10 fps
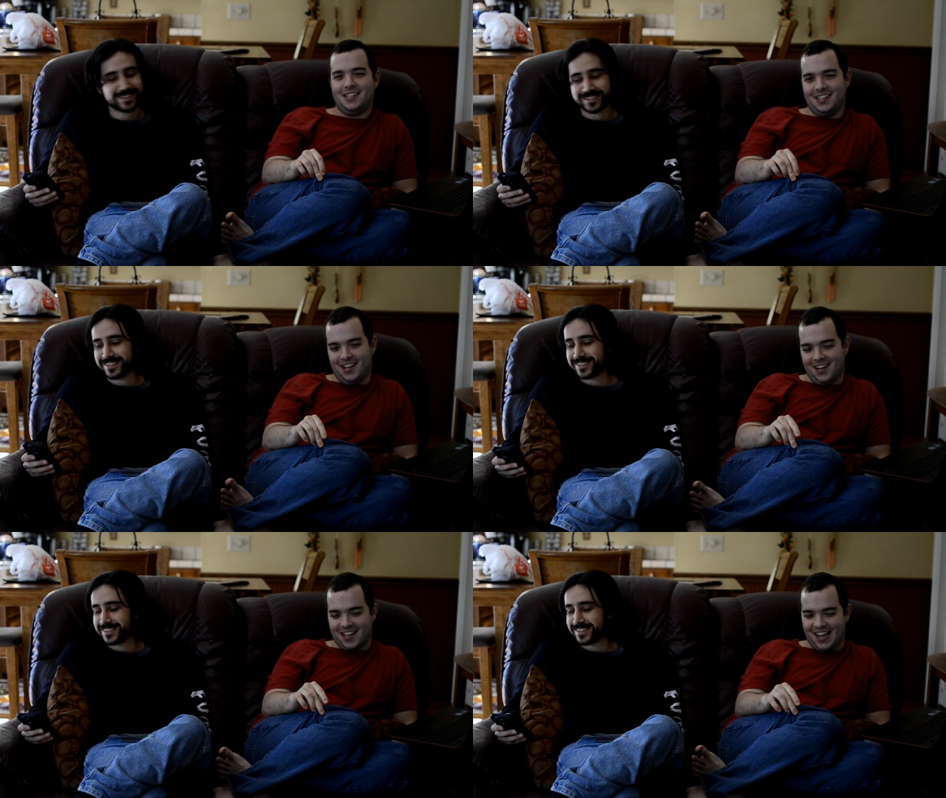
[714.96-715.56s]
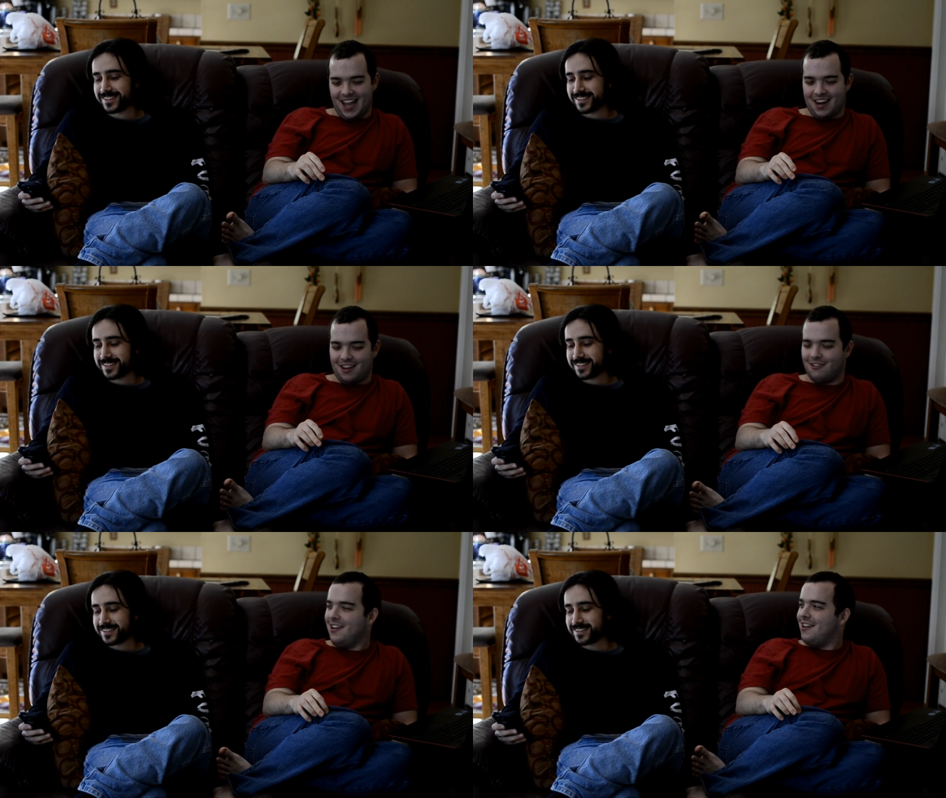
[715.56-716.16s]
Speaker 1: Oh. Okay,
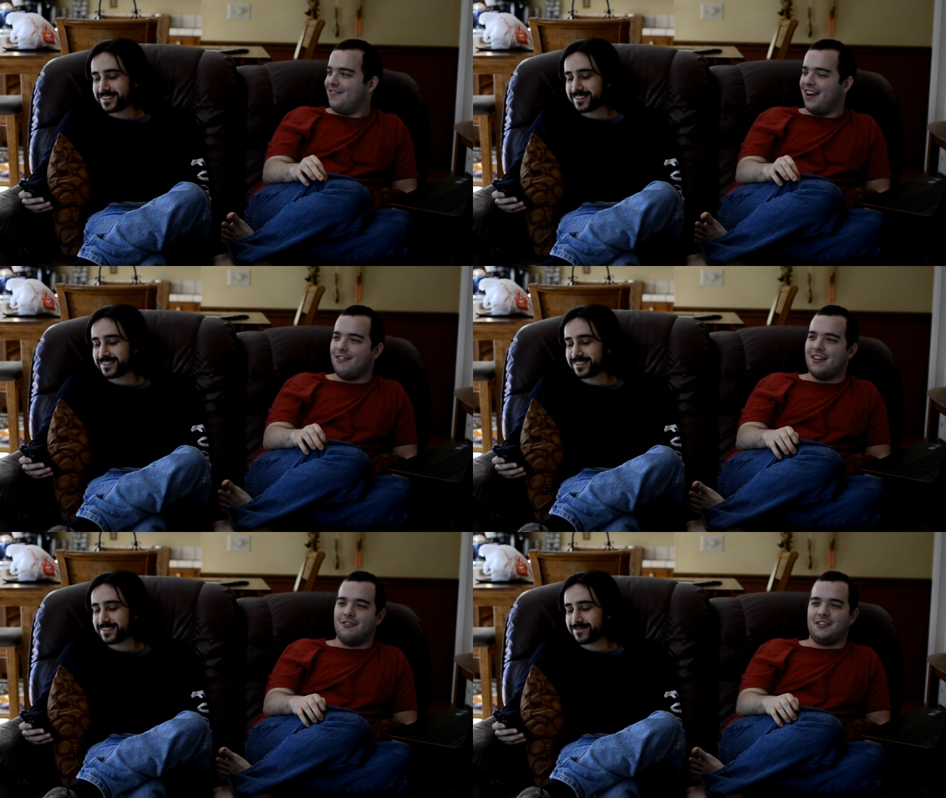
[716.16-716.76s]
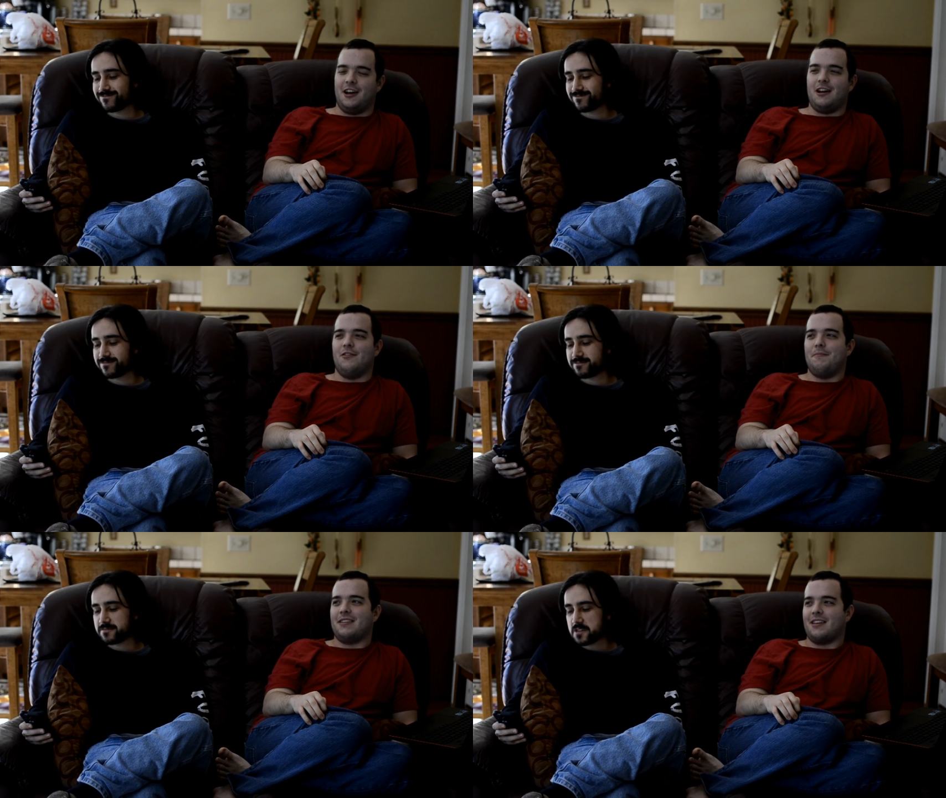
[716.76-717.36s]
anywho. But anyway, no,
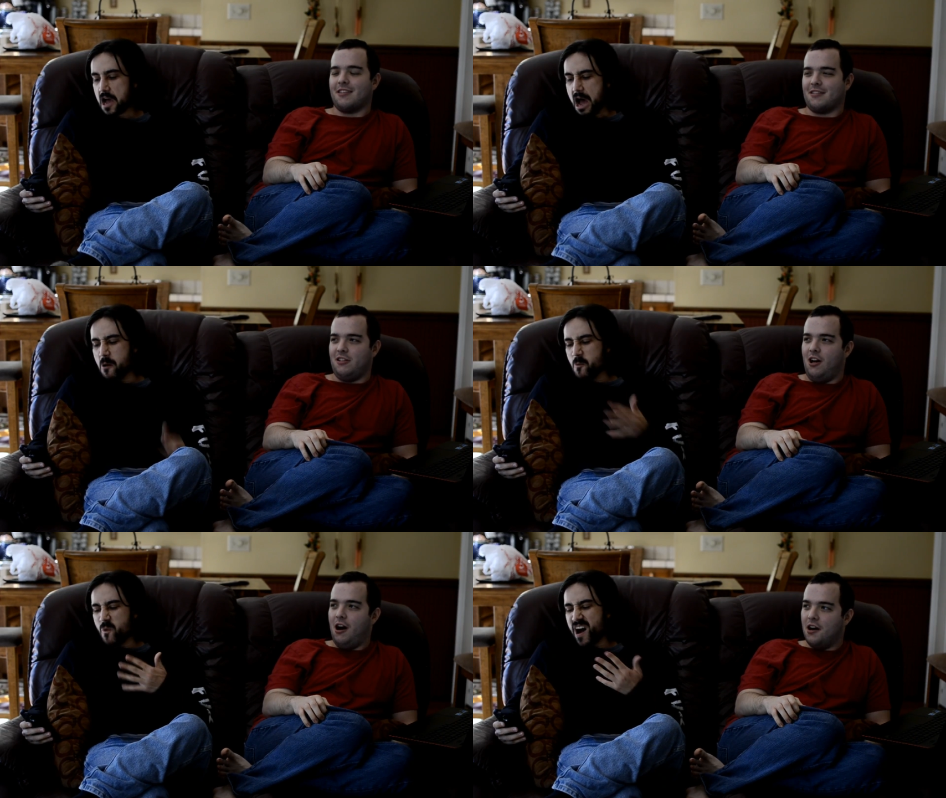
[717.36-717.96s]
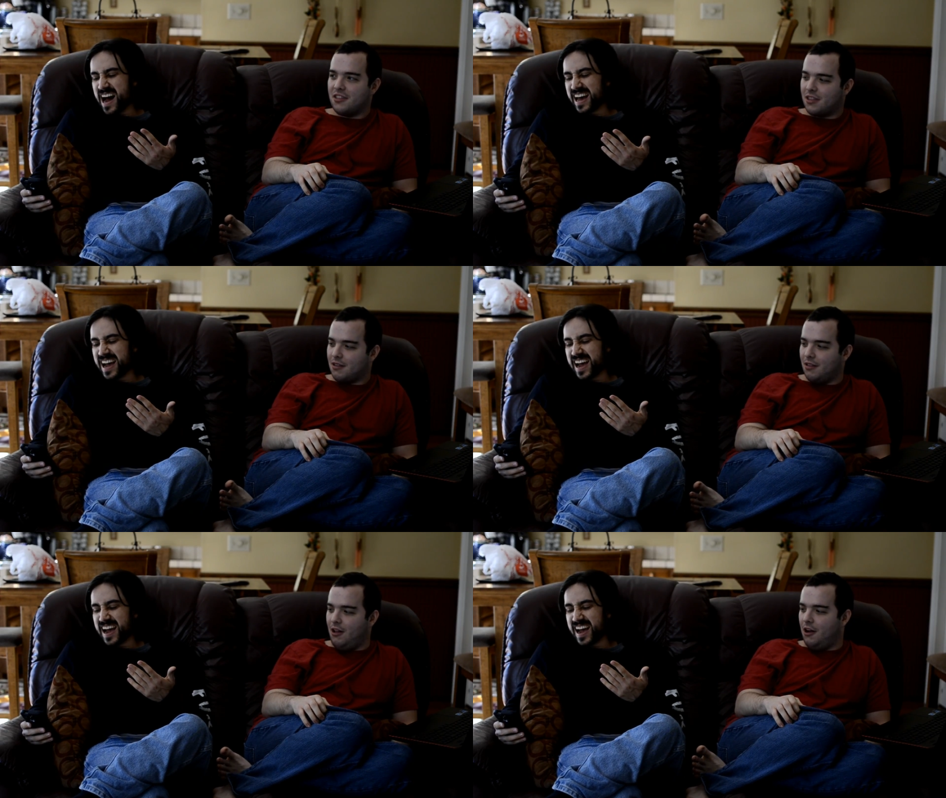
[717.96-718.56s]
Daredevil basically is this long,
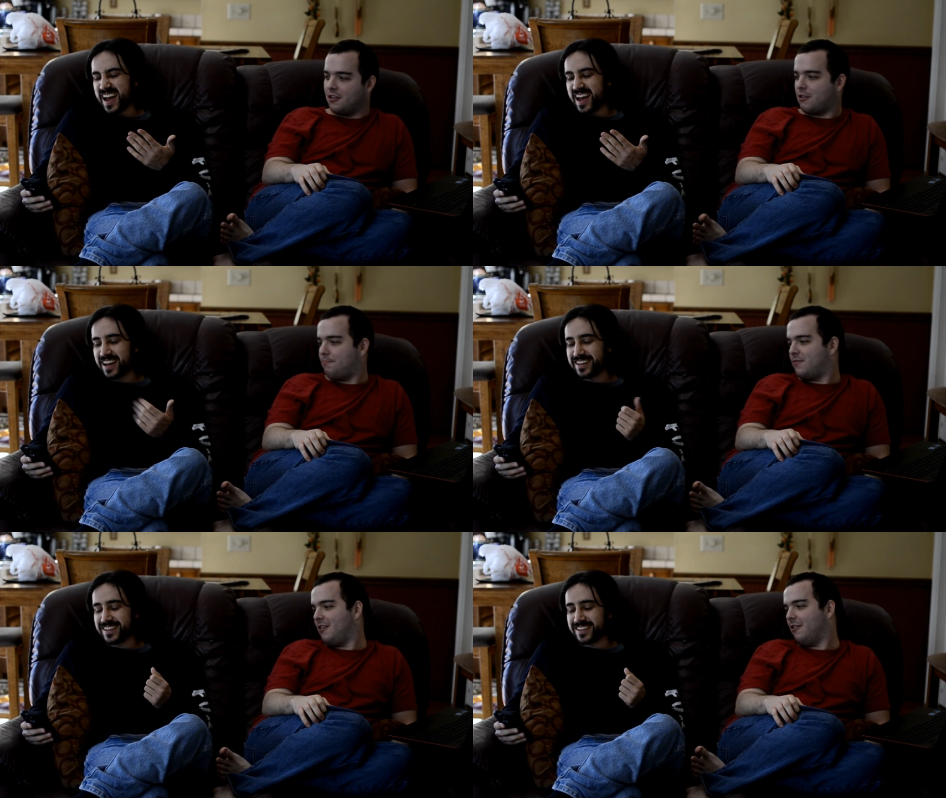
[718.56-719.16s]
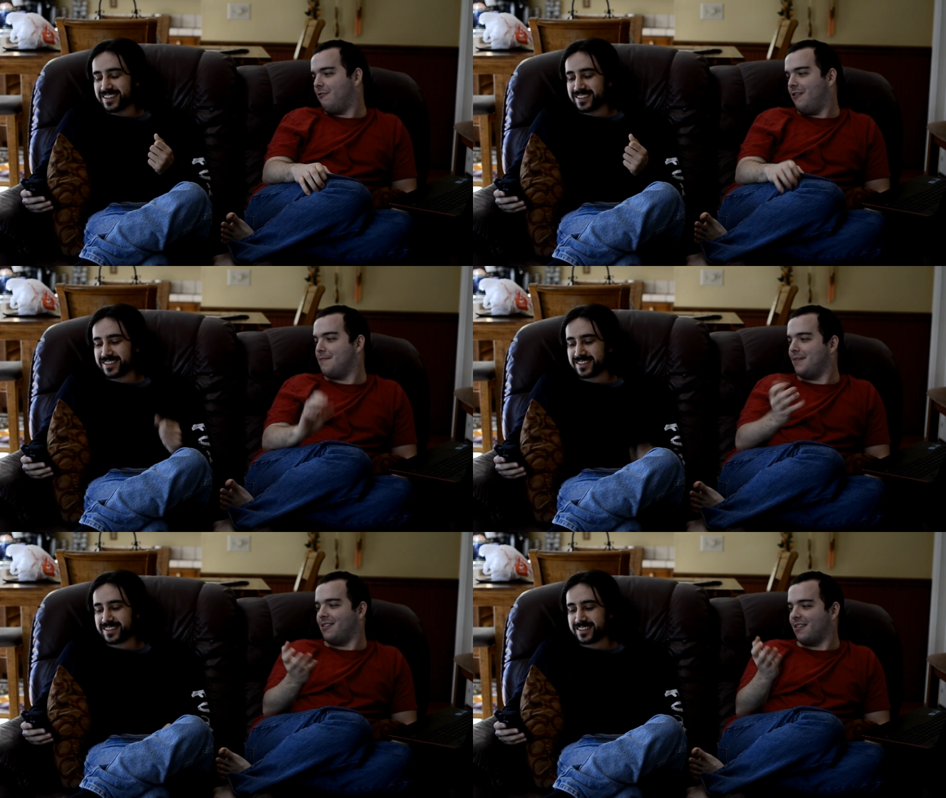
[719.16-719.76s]
long soliloquy,
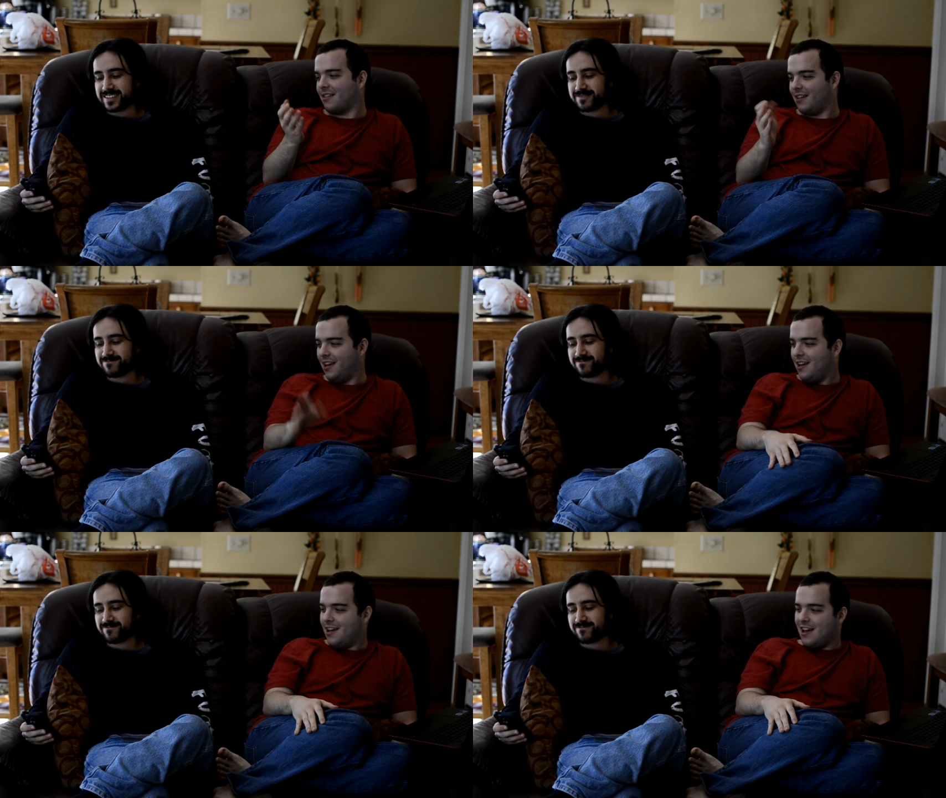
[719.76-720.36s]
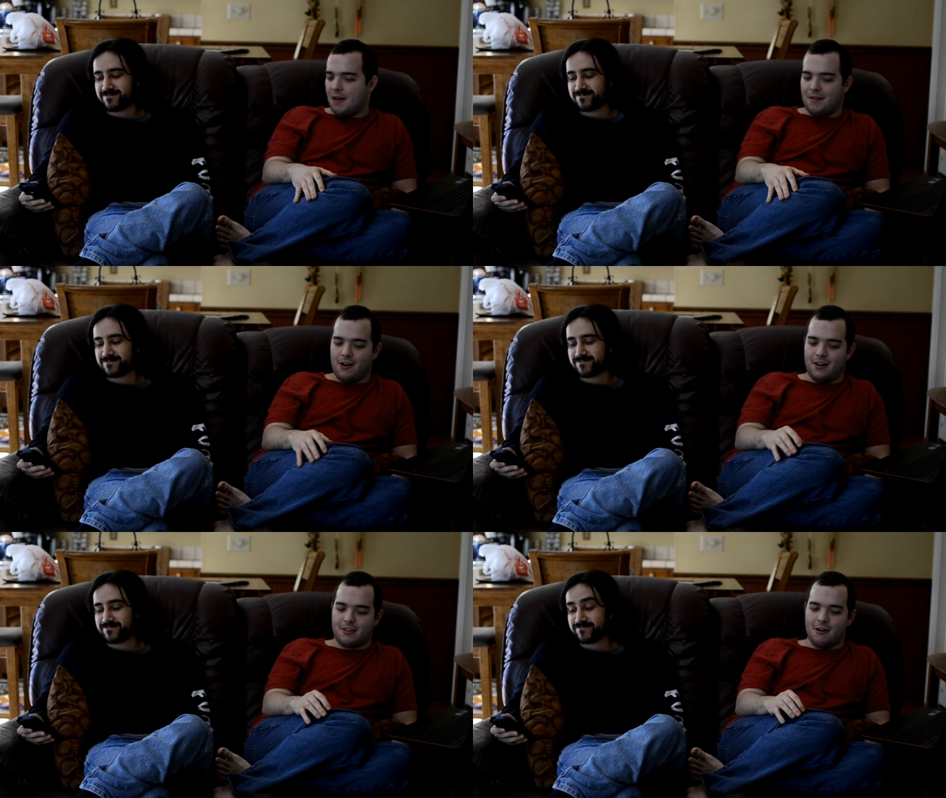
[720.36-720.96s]
basically,
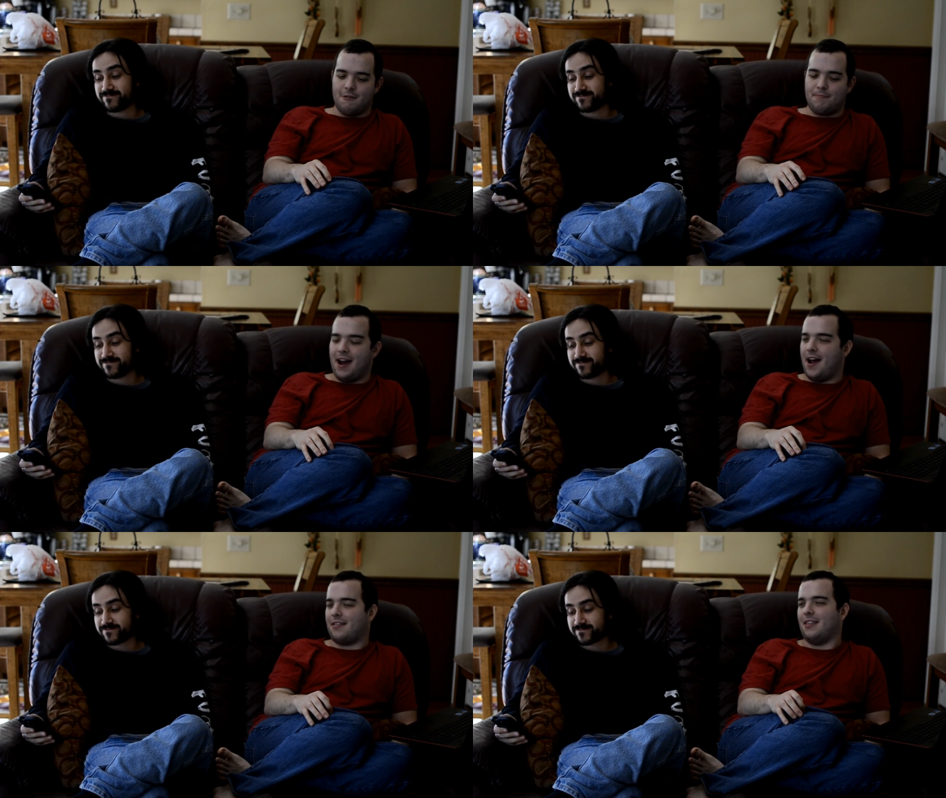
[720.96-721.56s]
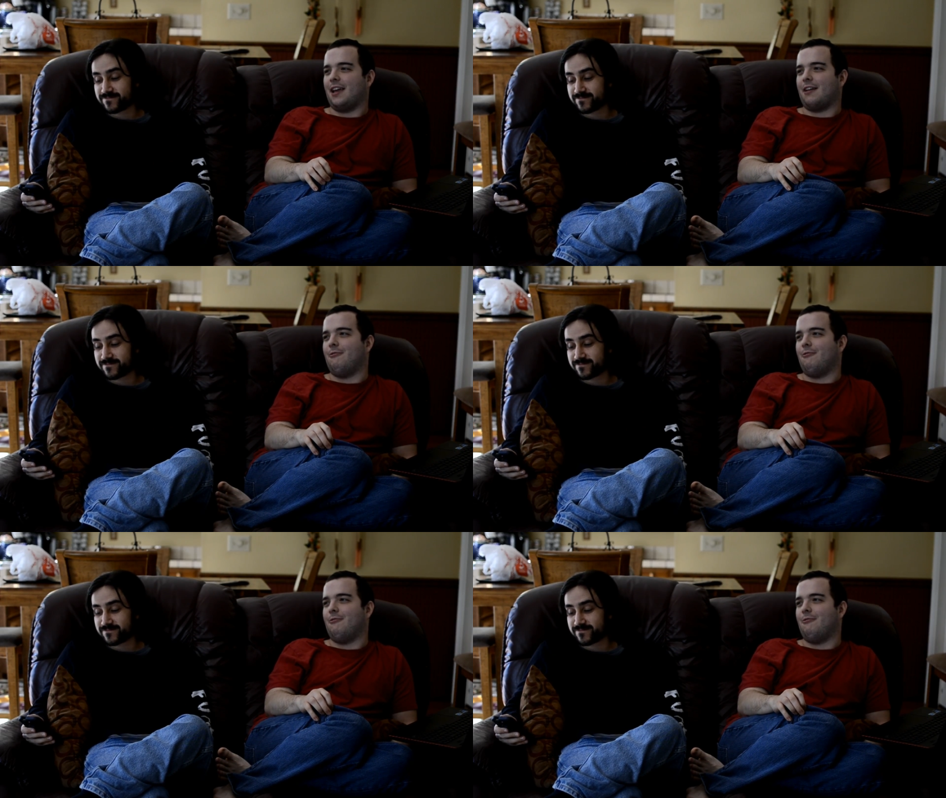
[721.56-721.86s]
about his own past and like